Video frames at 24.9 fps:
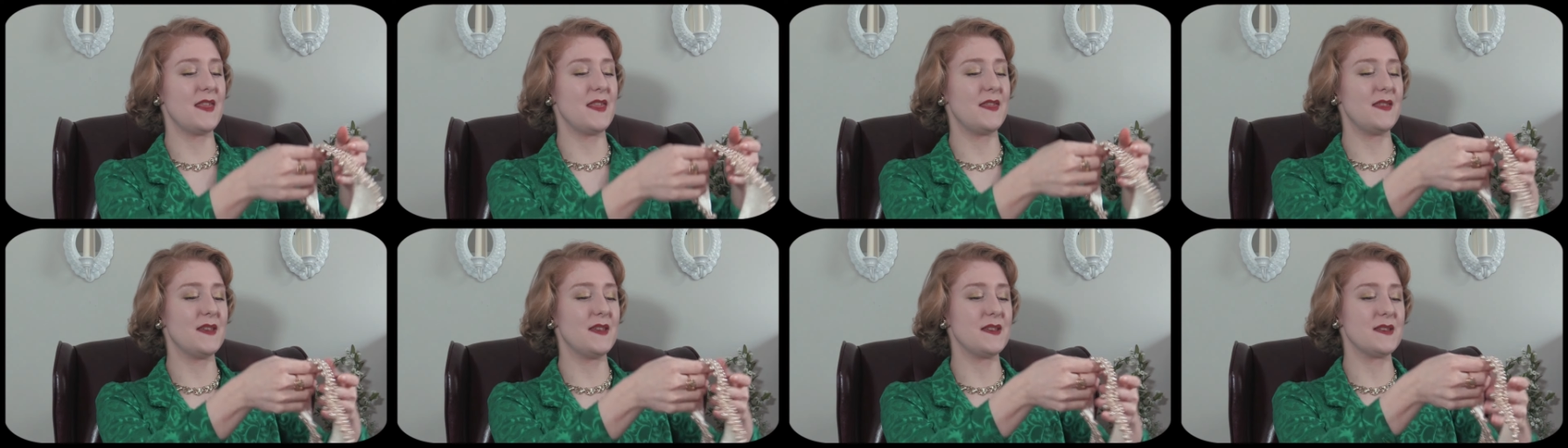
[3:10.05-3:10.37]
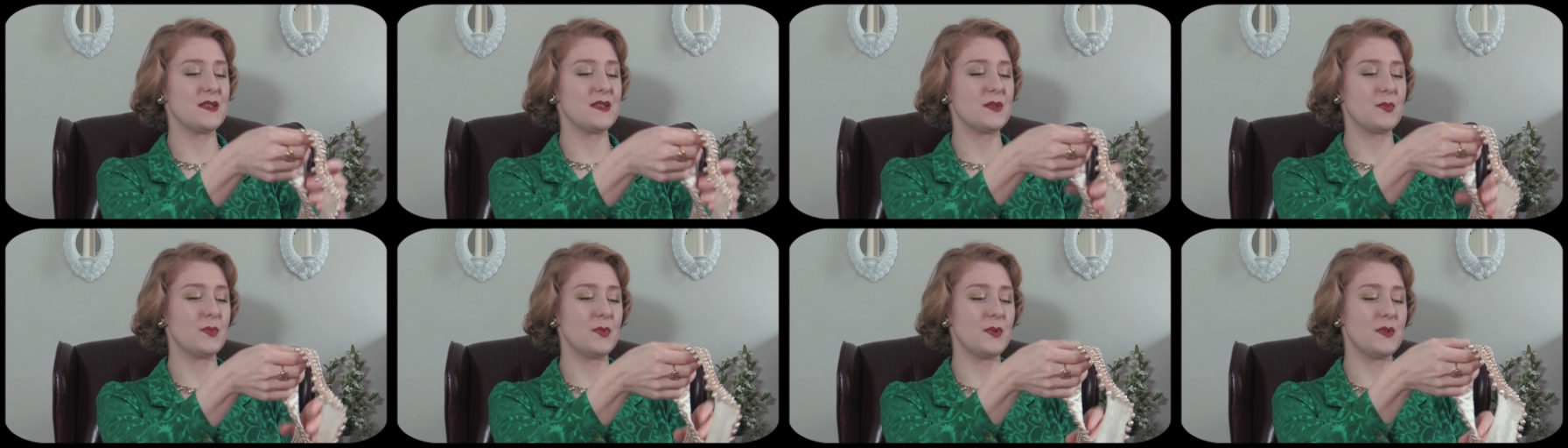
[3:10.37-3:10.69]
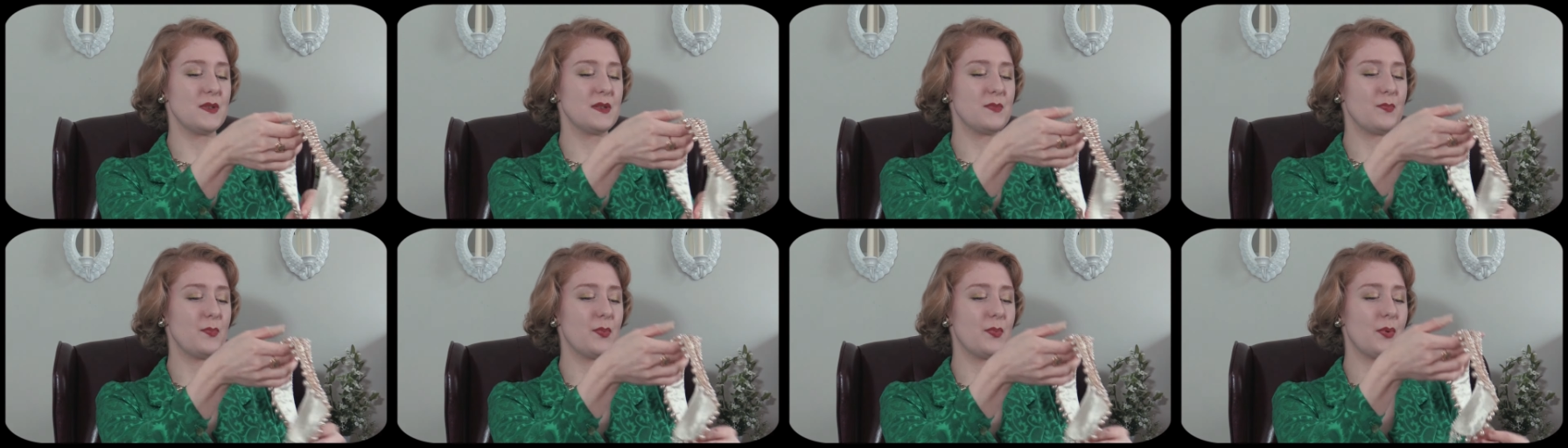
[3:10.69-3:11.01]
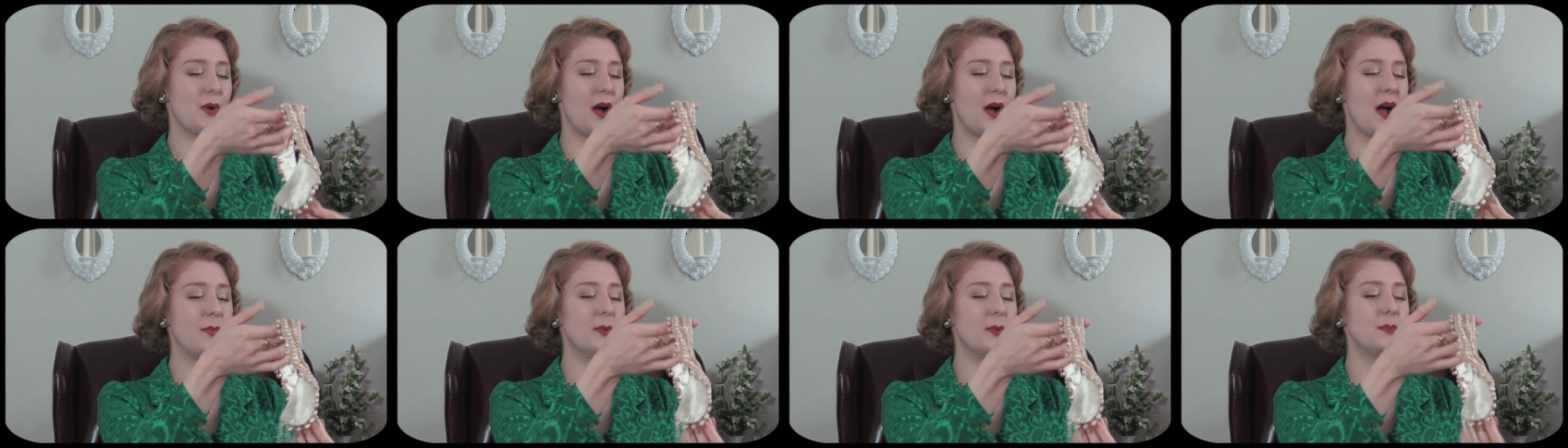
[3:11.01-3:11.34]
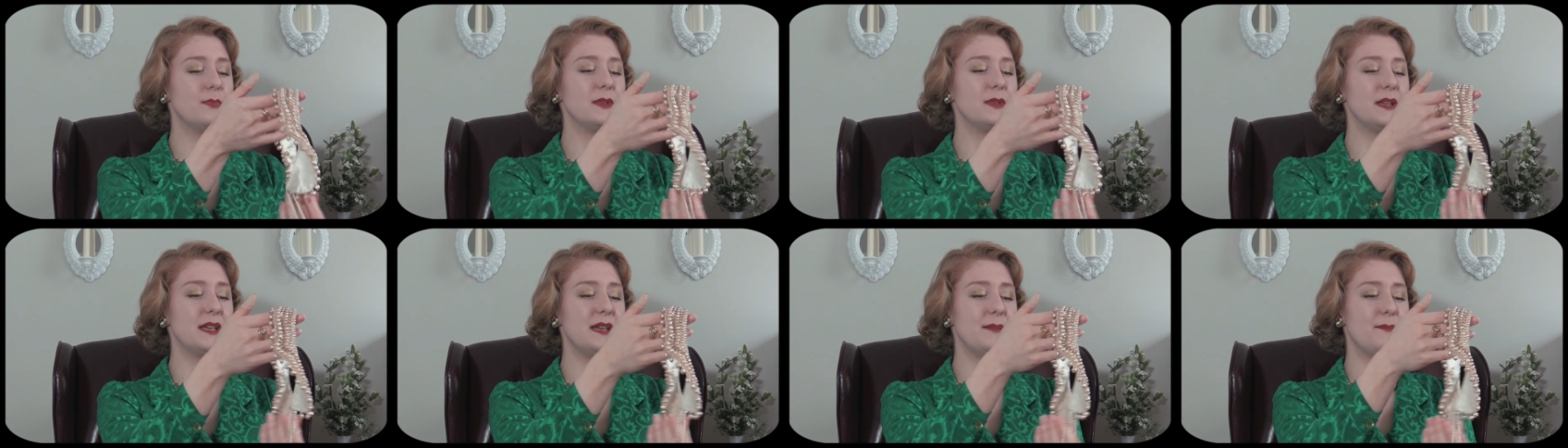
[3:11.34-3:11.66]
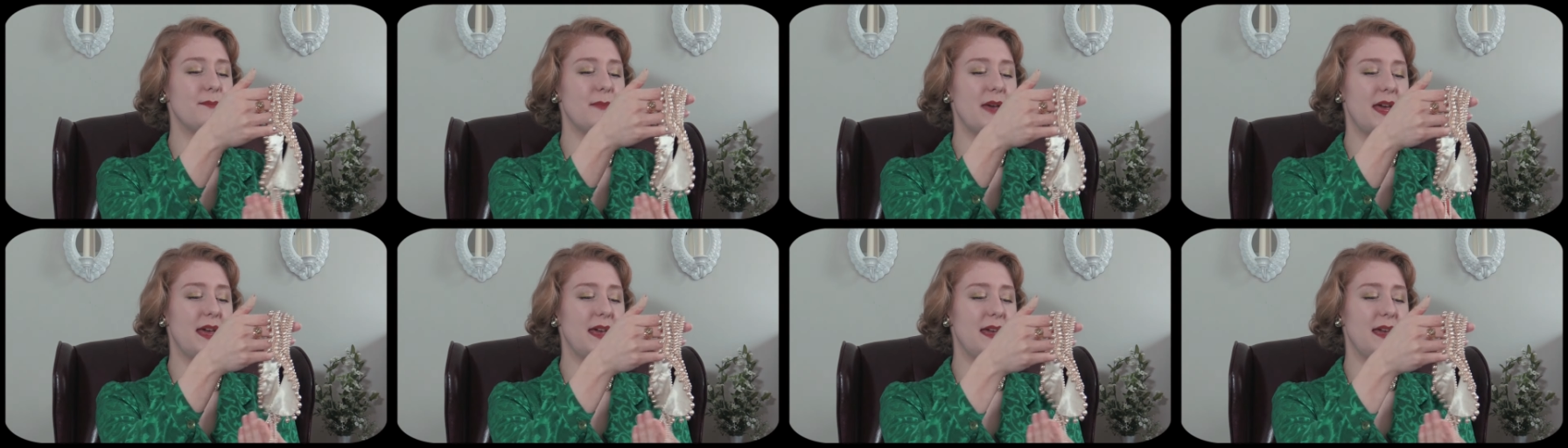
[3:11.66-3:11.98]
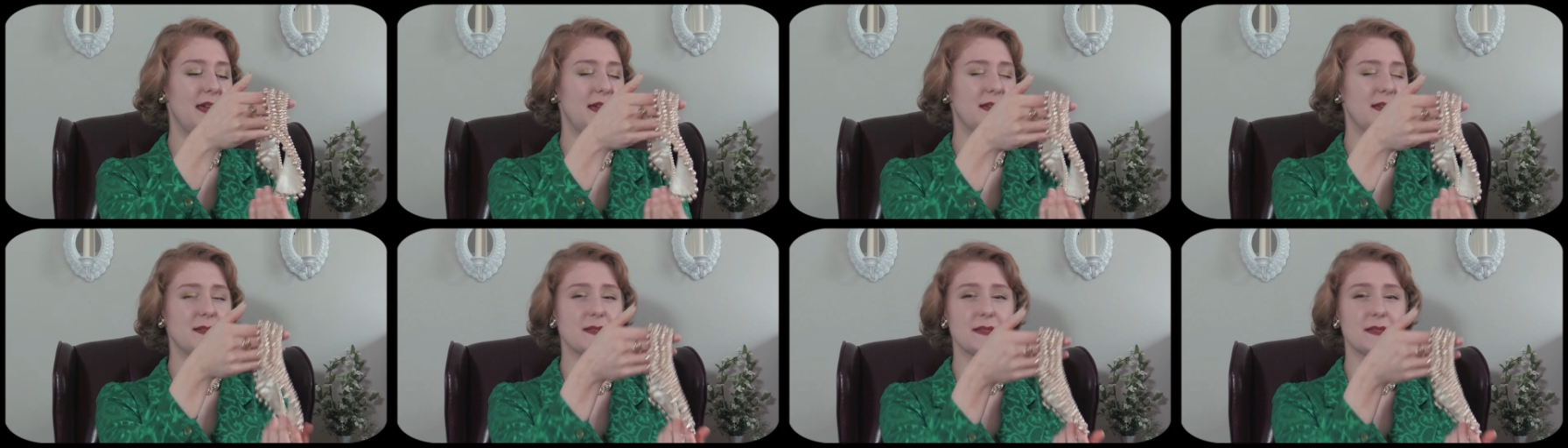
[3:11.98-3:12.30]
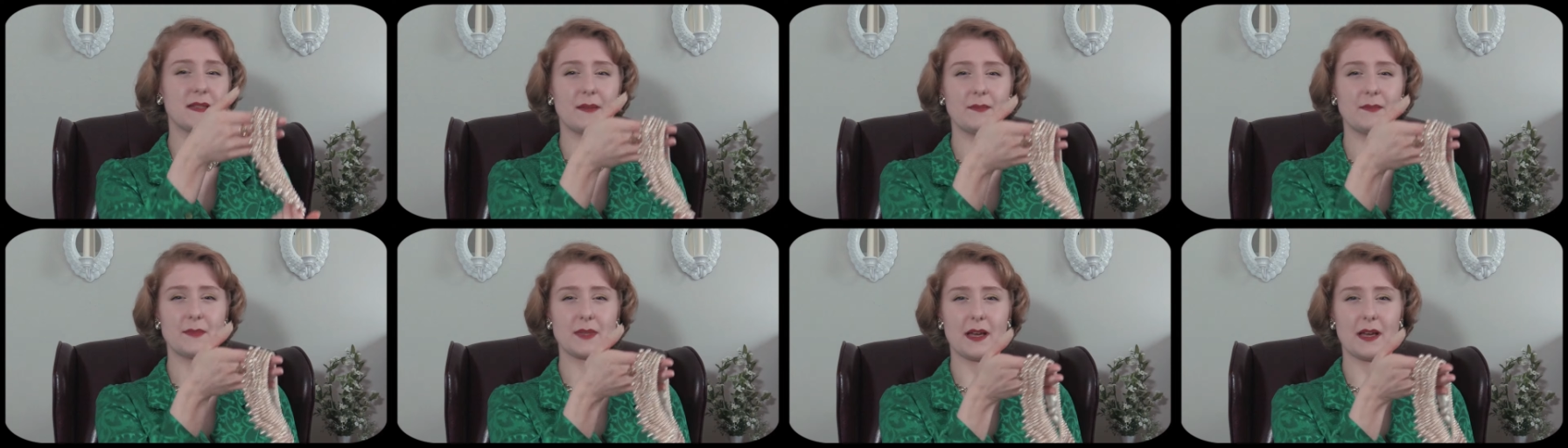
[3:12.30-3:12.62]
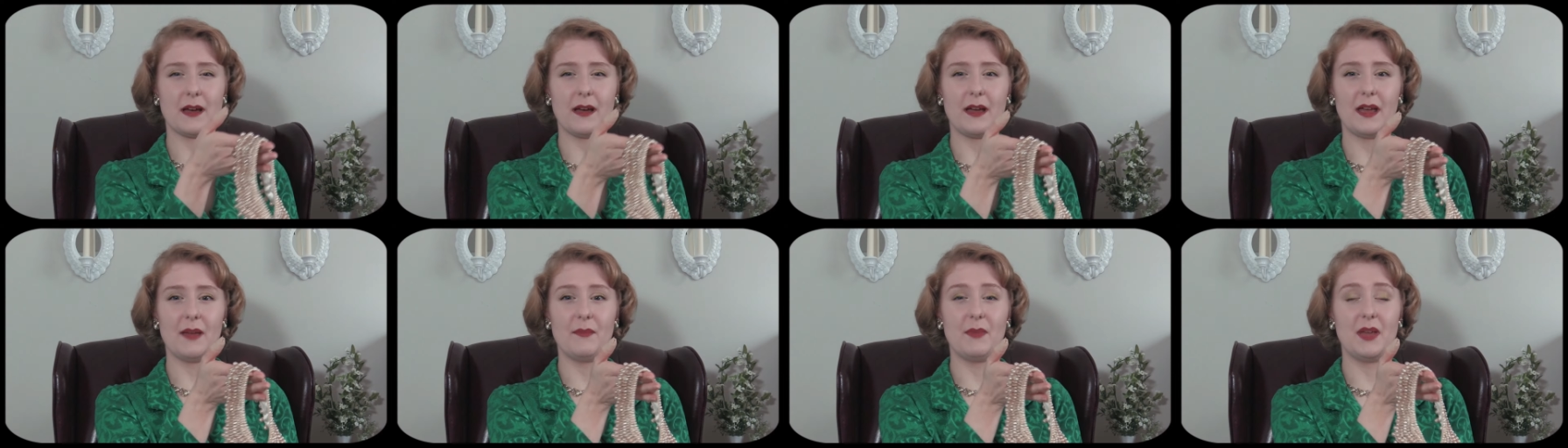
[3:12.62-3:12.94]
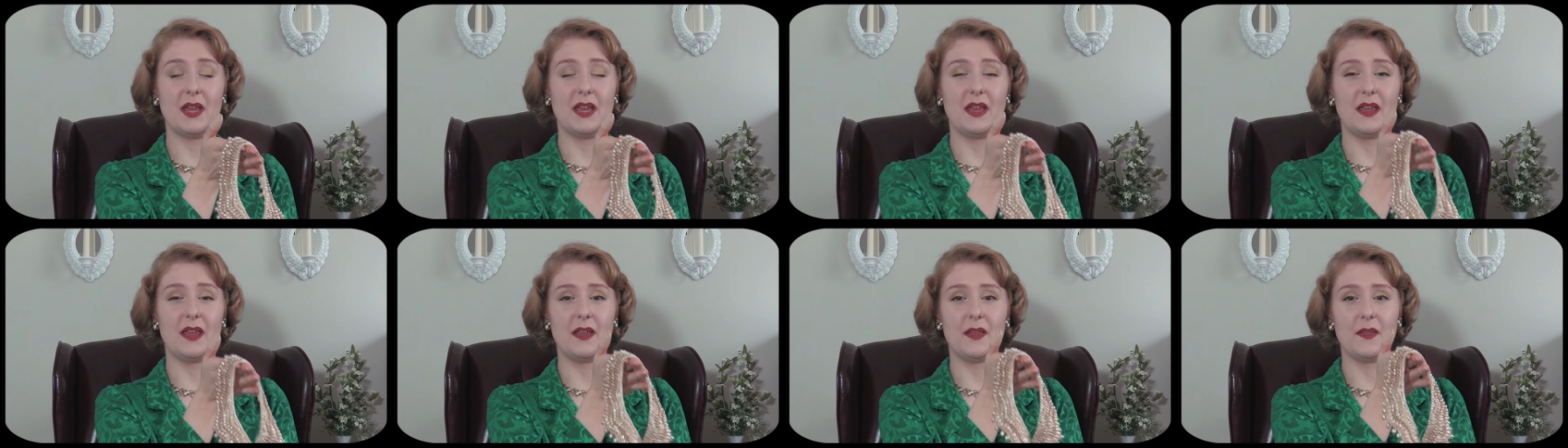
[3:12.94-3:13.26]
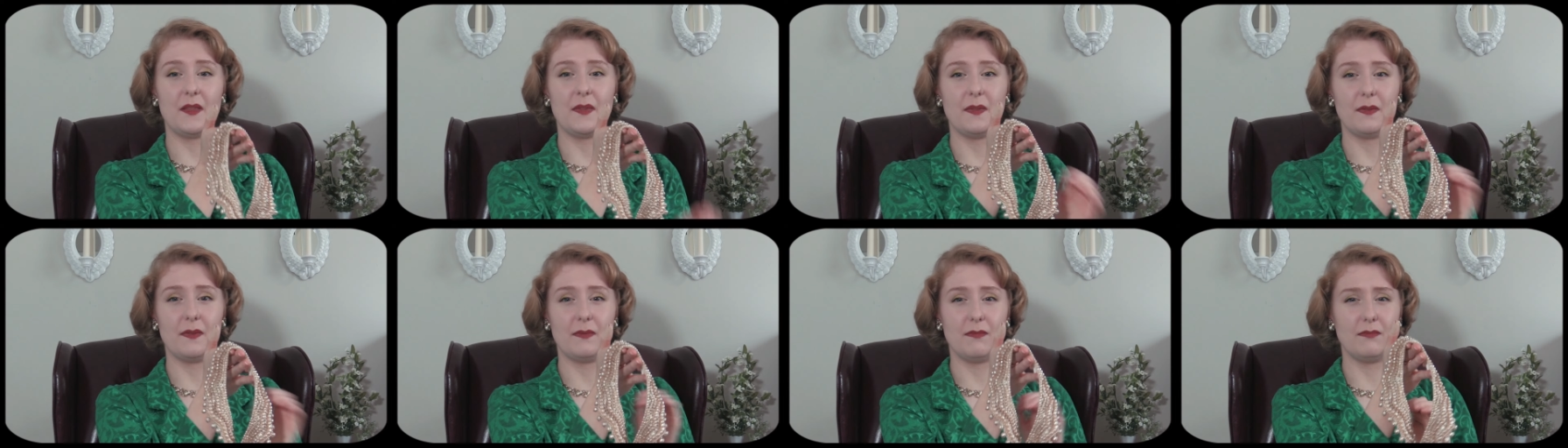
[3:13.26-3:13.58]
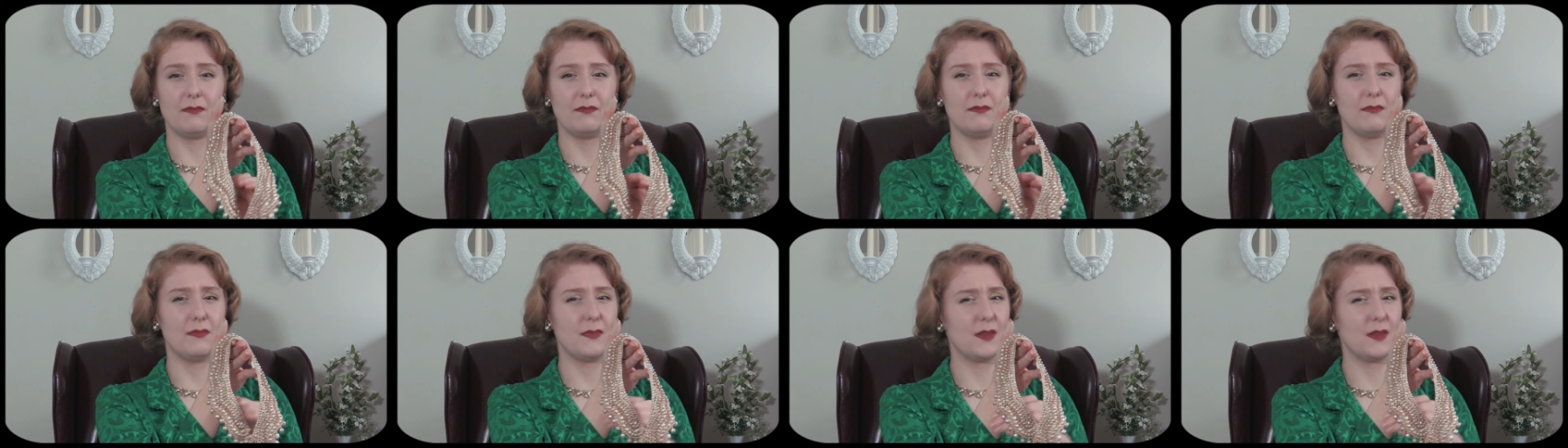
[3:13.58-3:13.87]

this was probably made sometime in